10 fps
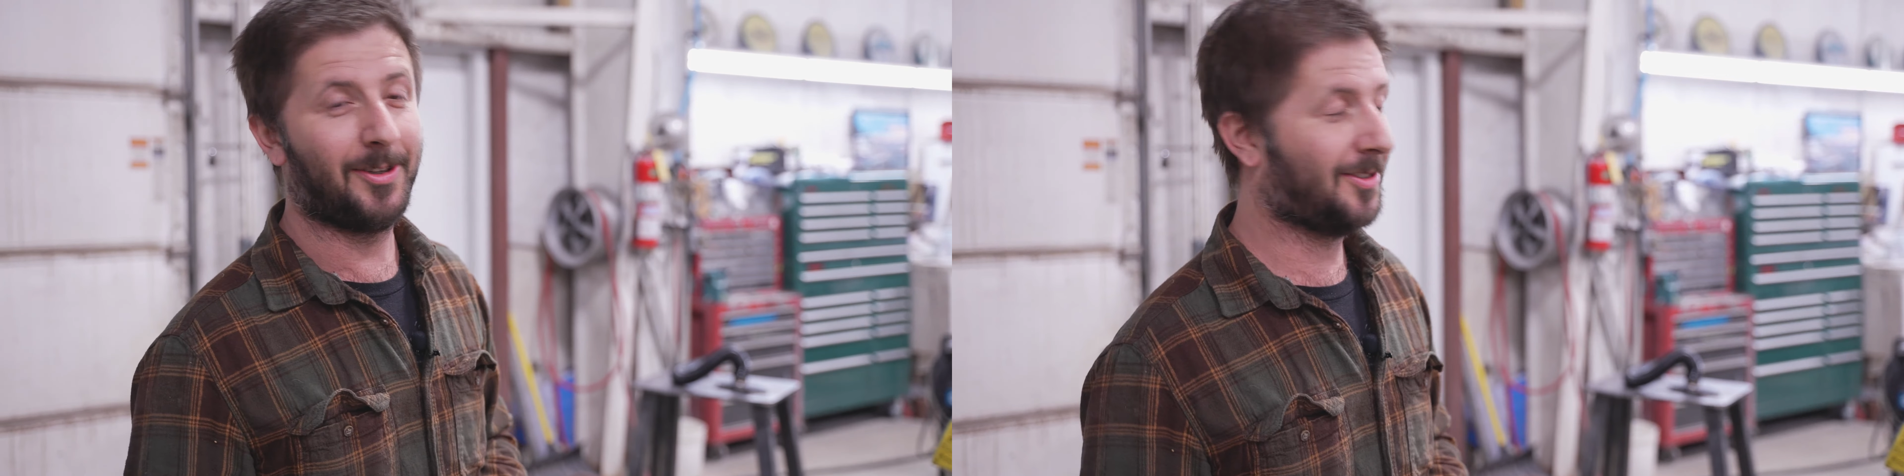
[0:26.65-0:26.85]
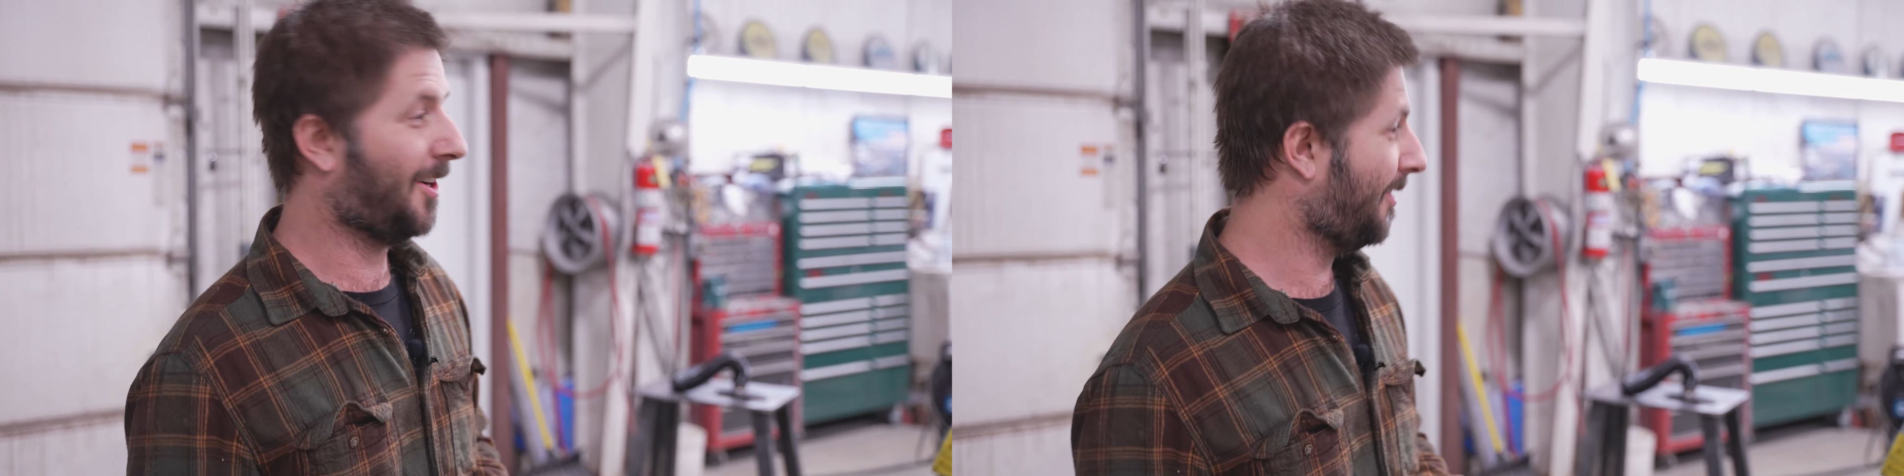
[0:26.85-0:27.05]

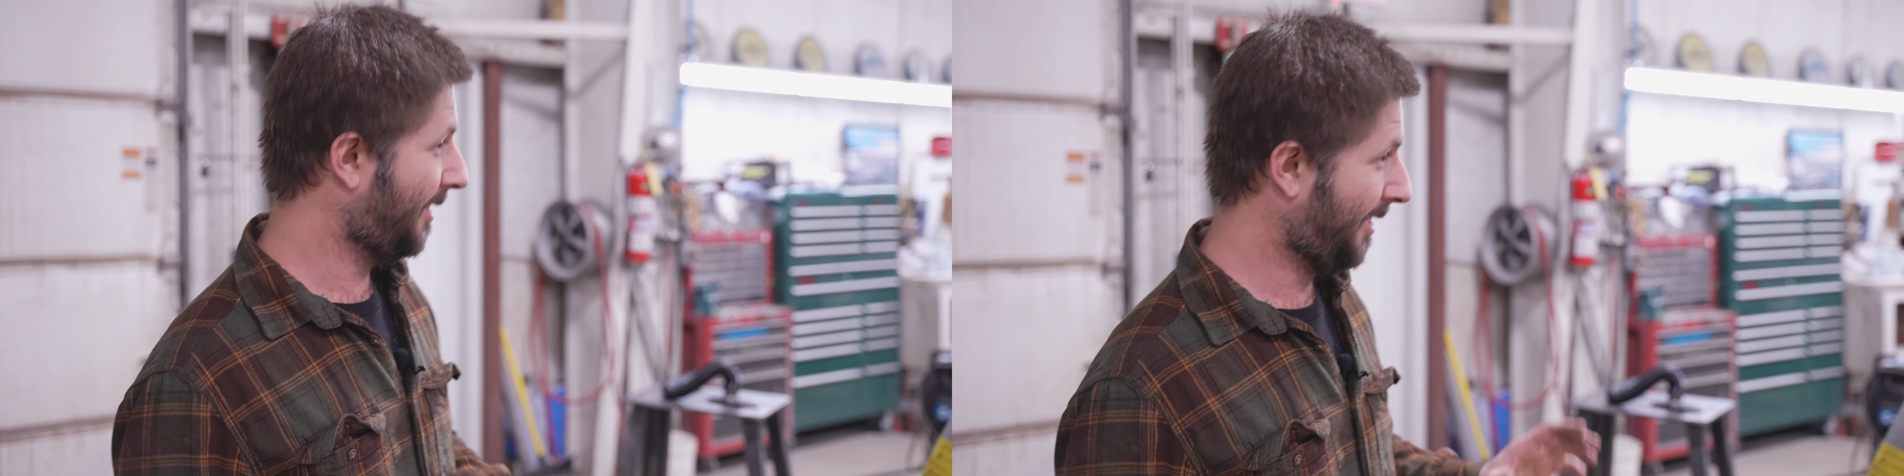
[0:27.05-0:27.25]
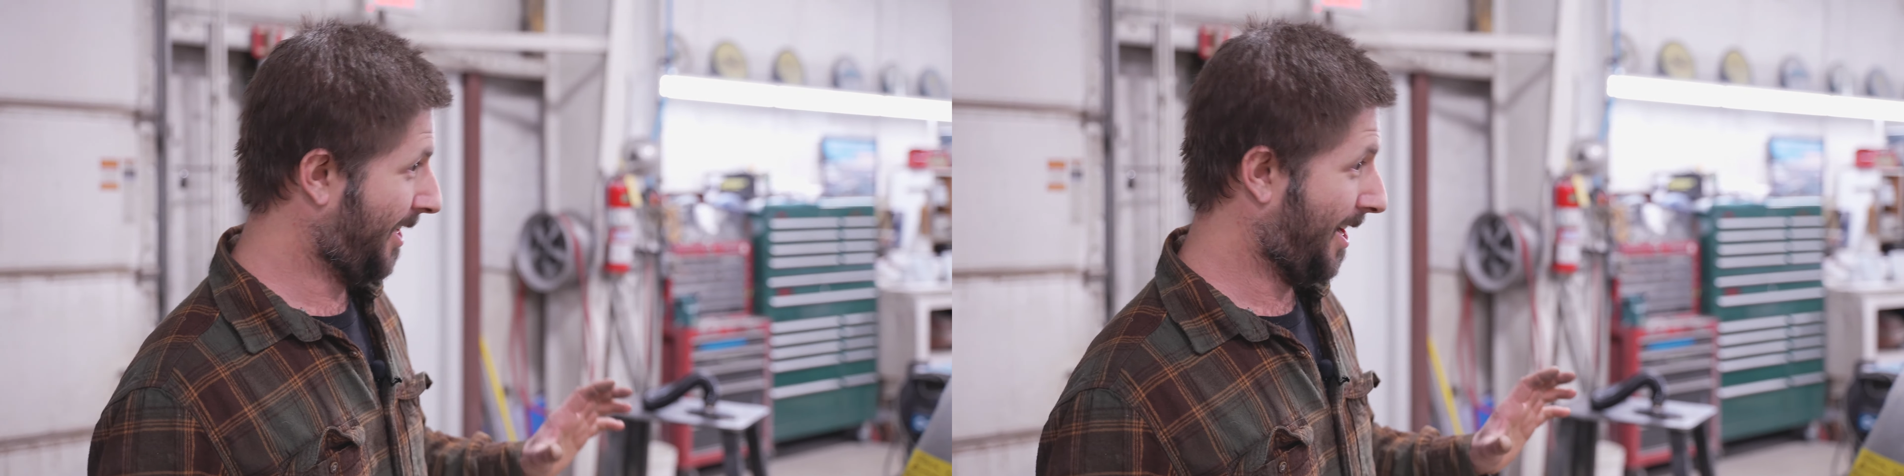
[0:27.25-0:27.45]
So
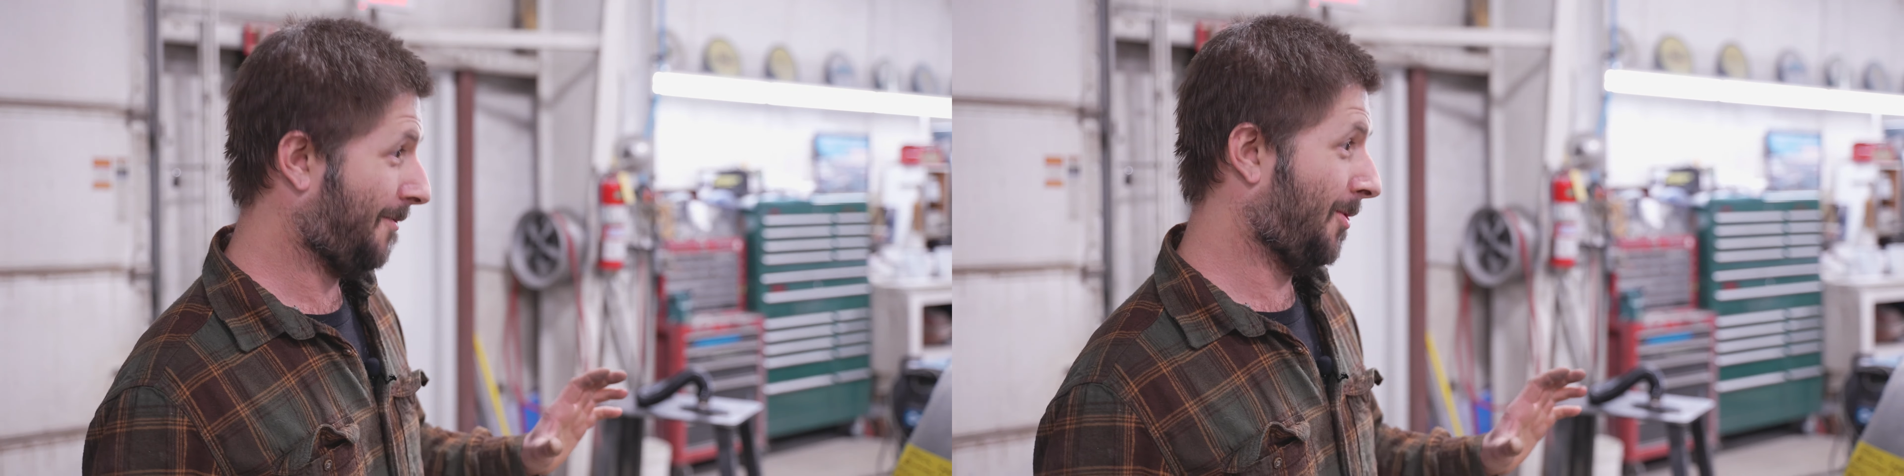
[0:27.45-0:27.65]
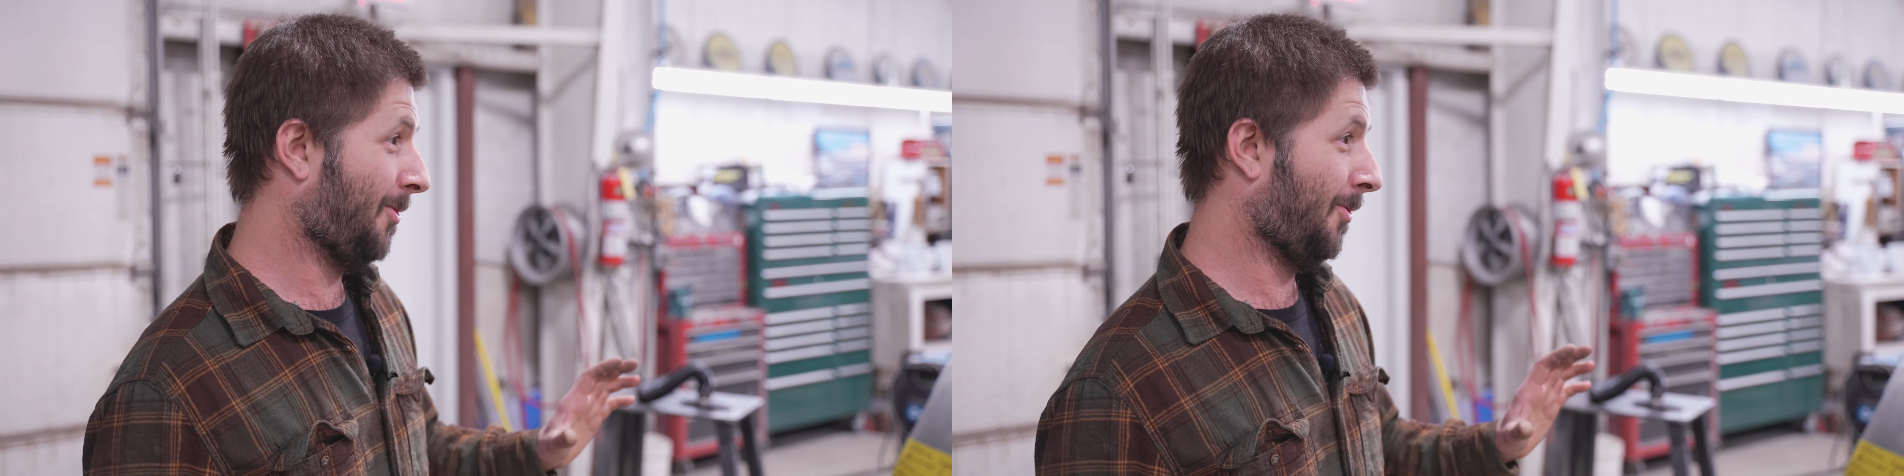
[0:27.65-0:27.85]

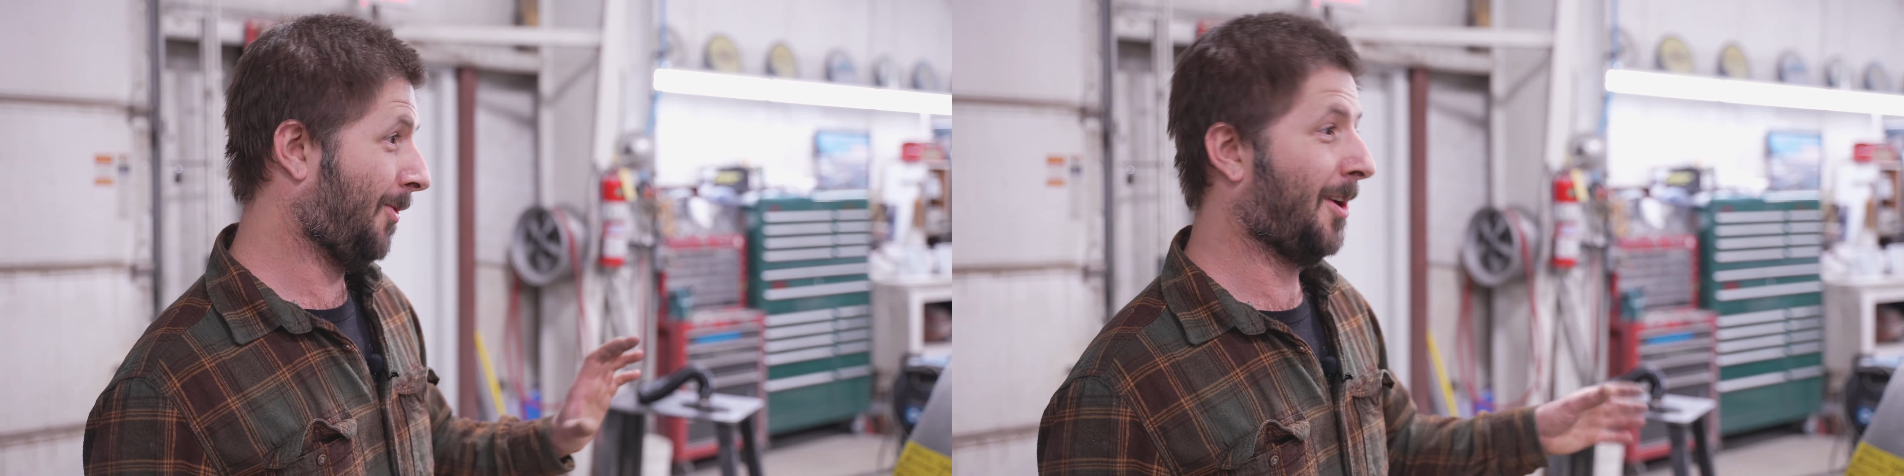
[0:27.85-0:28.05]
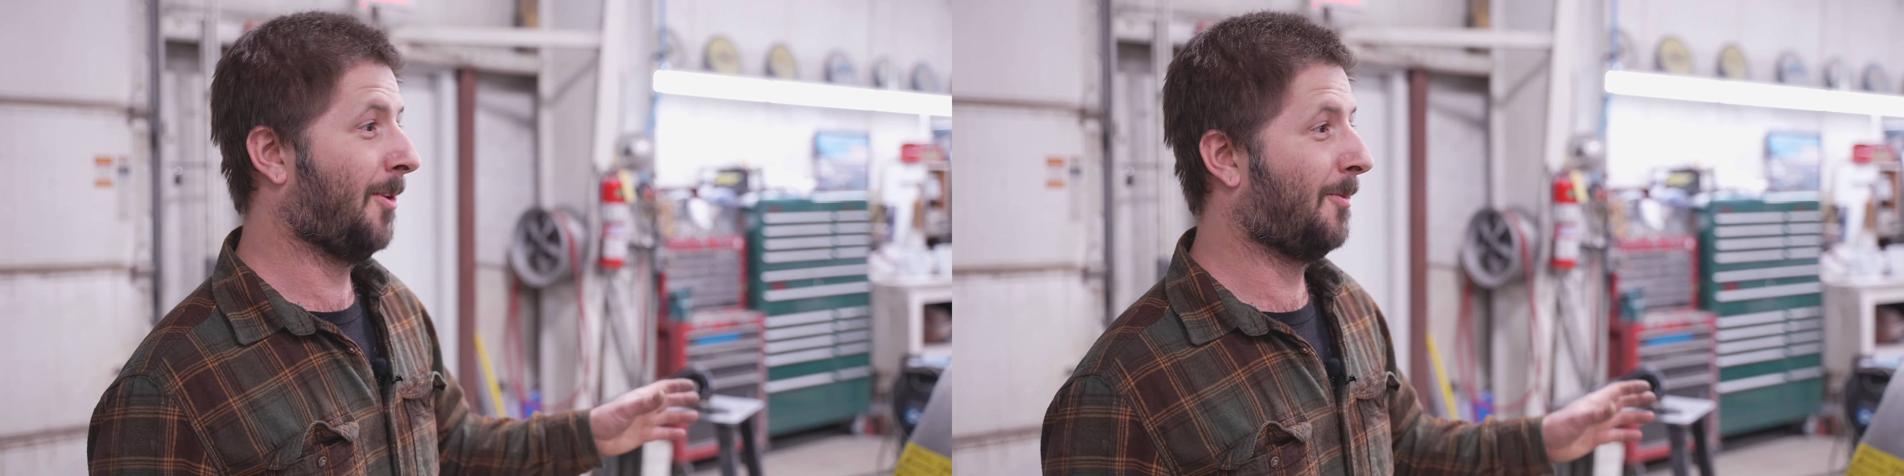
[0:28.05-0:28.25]
if you
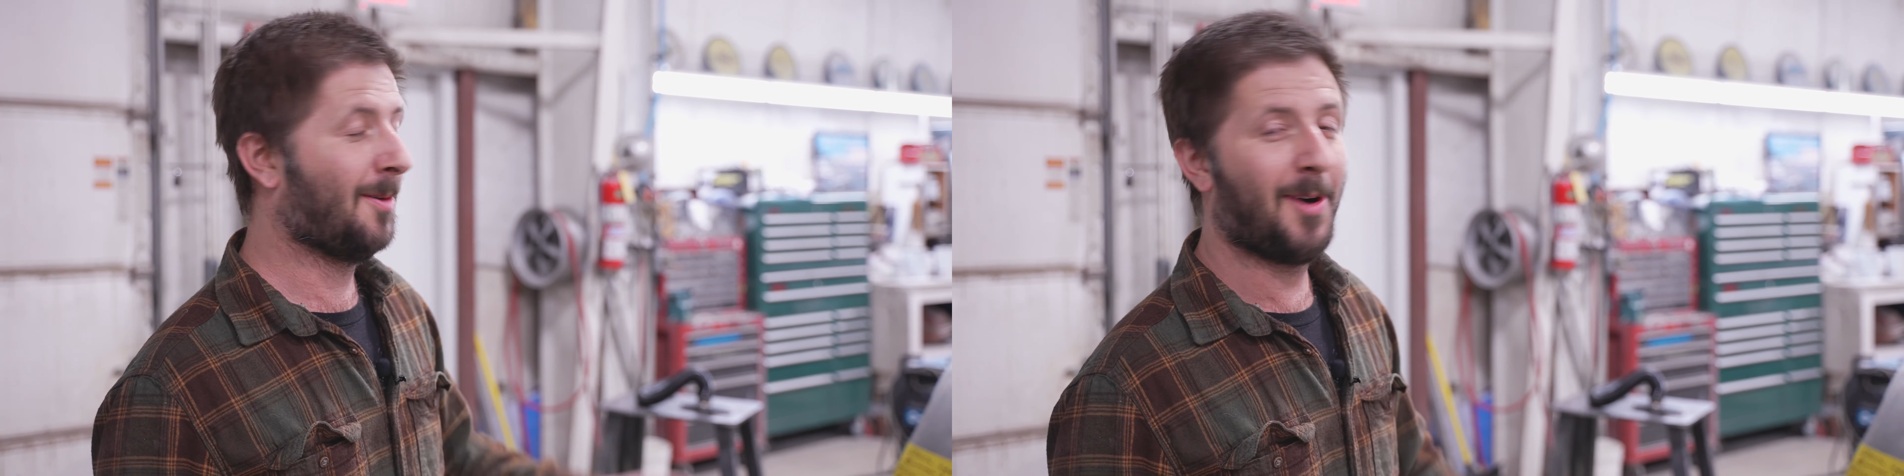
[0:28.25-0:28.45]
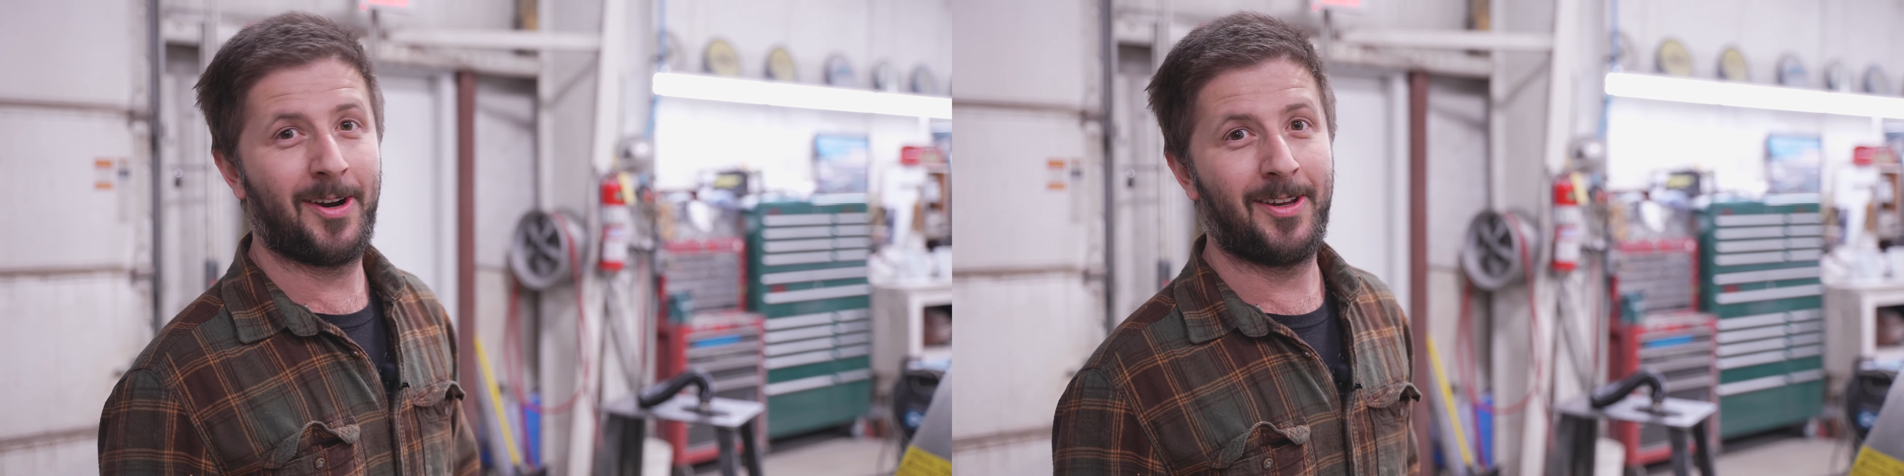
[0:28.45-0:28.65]
want to know more
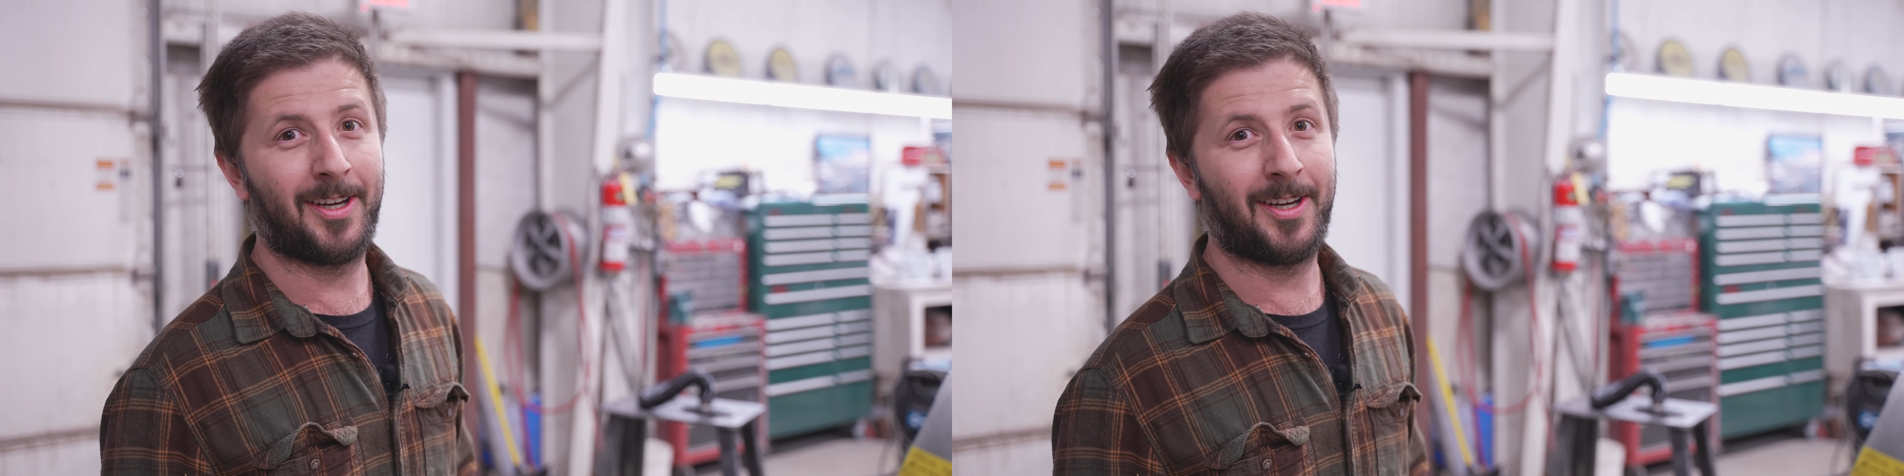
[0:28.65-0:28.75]
about it,